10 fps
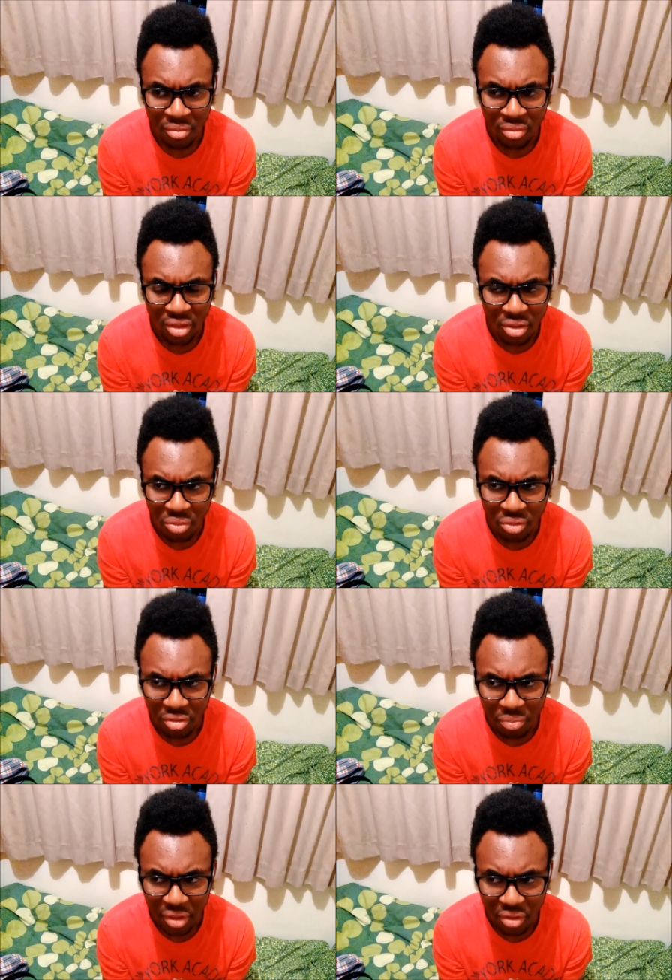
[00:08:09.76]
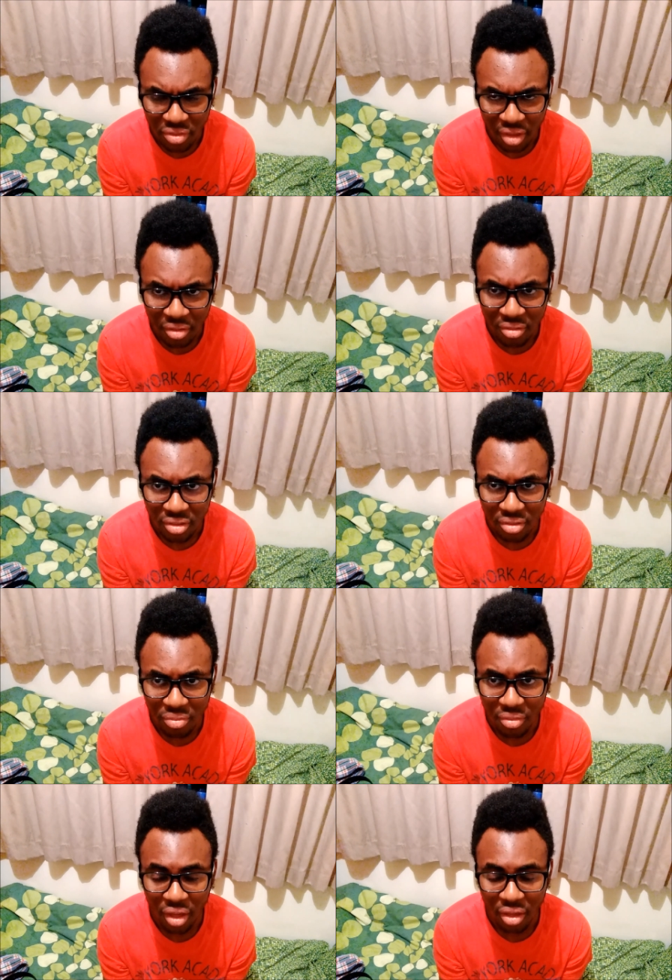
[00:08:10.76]
equals b over sine
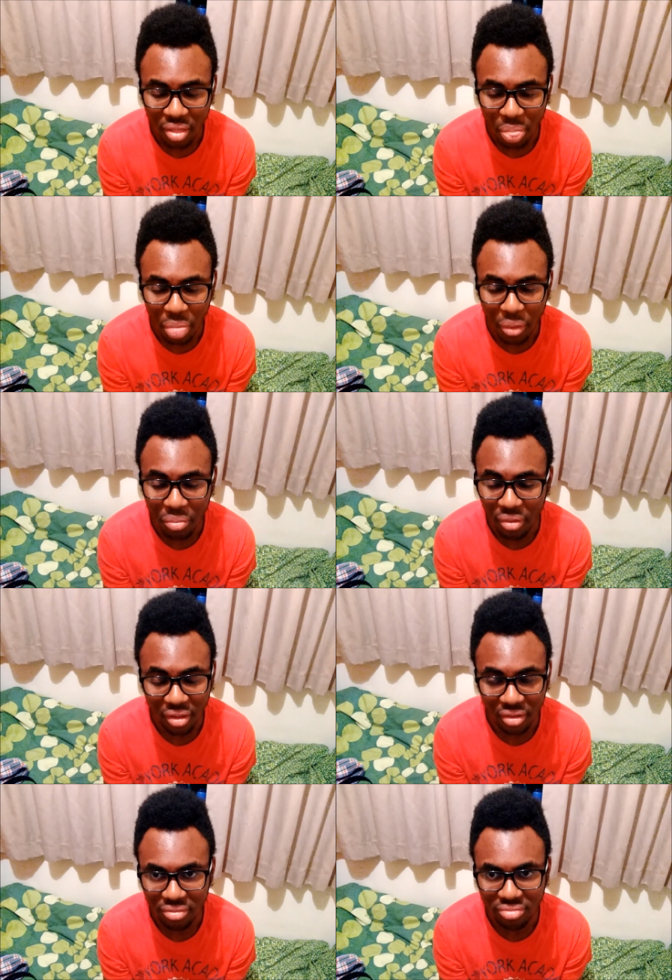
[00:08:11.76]
uh blah blah.